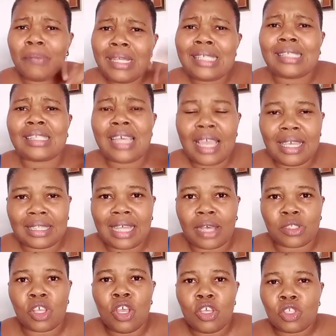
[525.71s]
Please say it
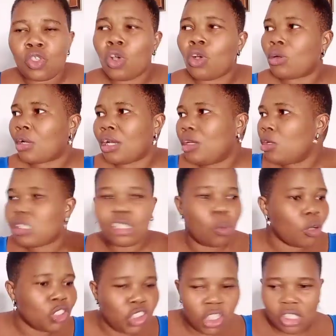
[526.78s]
out. So
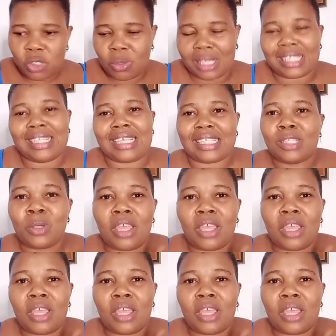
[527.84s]
Lucy was just restless,